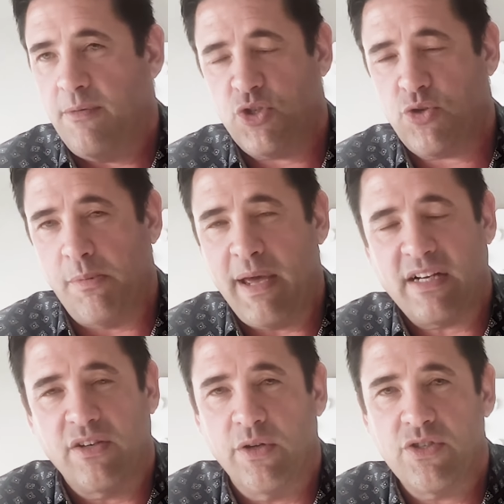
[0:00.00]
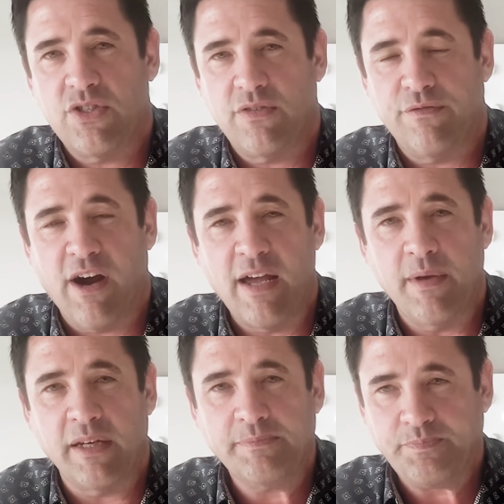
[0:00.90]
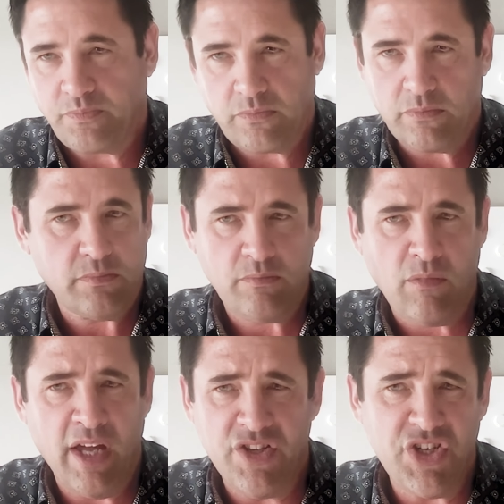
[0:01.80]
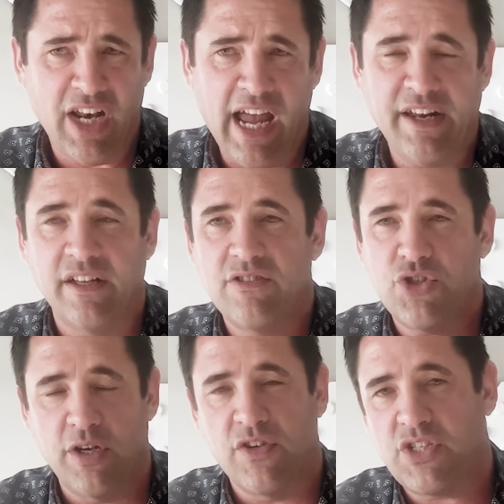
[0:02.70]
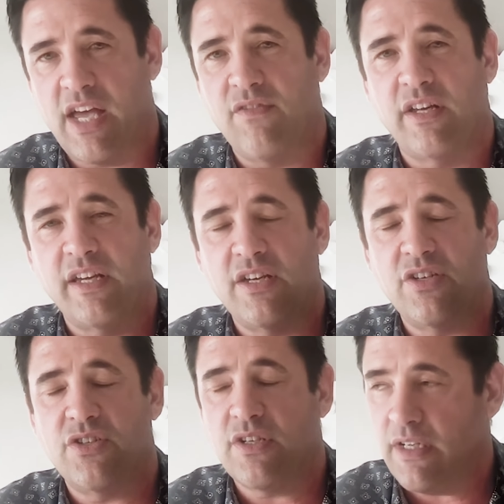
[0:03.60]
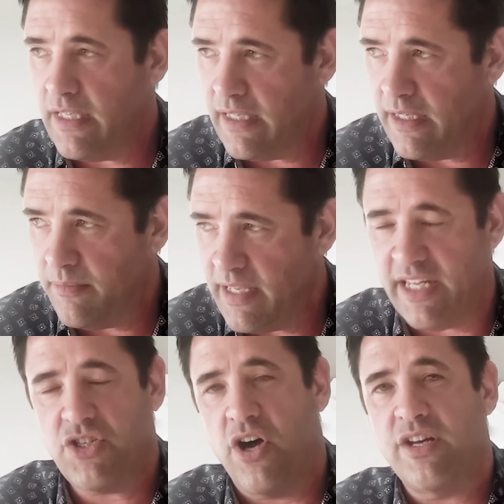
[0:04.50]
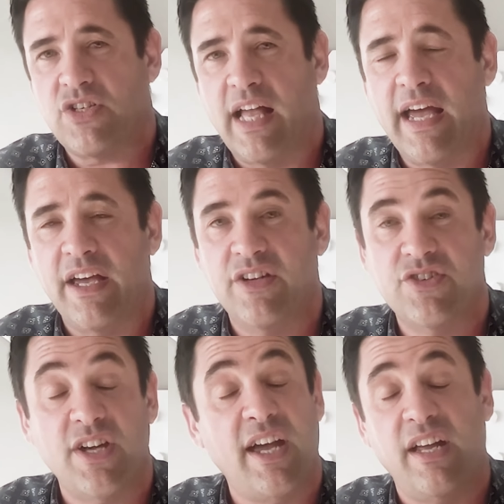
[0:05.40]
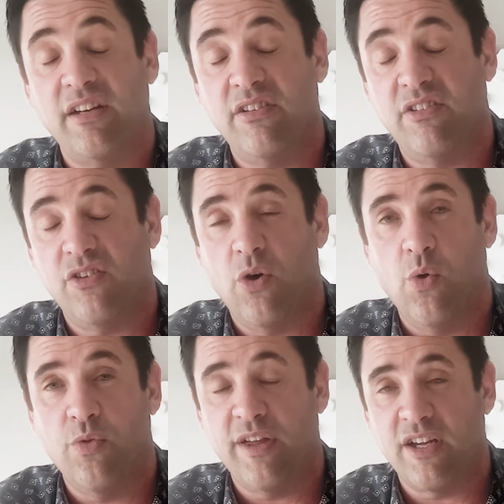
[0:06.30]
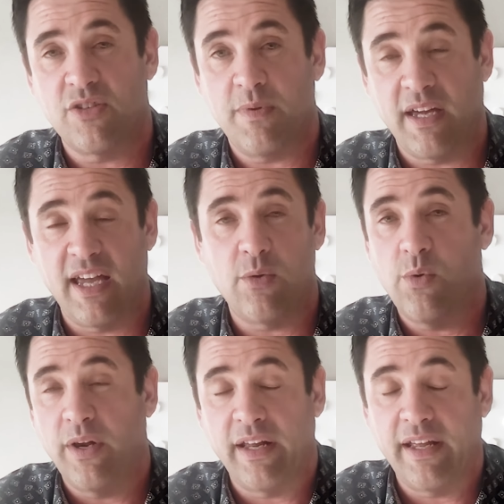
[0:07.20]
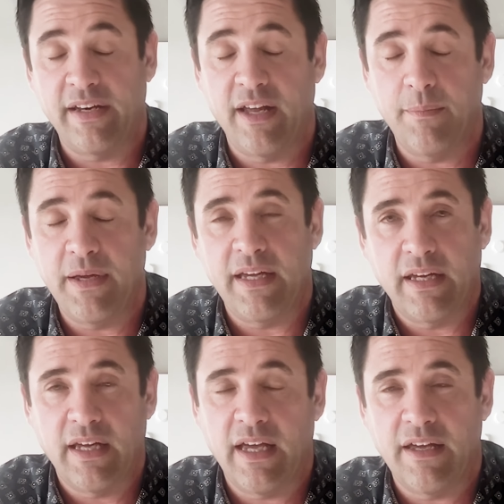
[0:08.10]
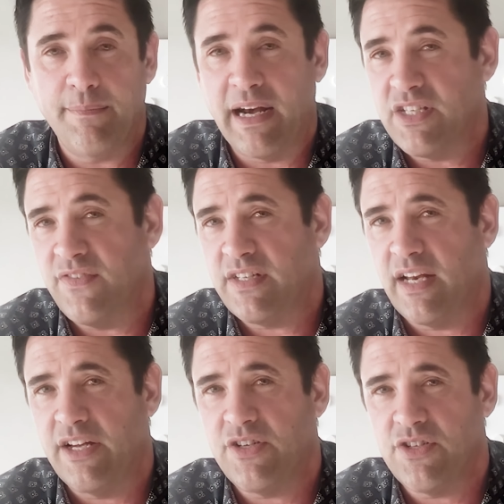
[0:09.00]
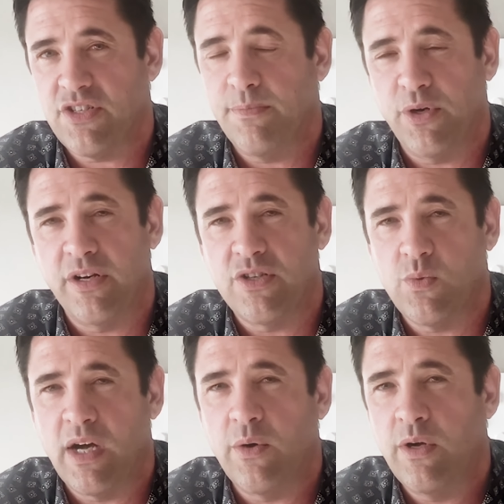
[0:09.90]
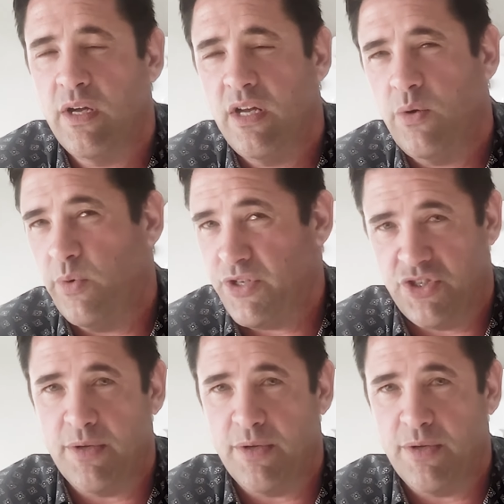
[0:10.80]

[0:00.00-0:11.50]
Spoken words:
strip it back to its framing, insulate it, service cavities, air tightness layers, and all things being equal will end up being a balanced ventilation system put in as well, which is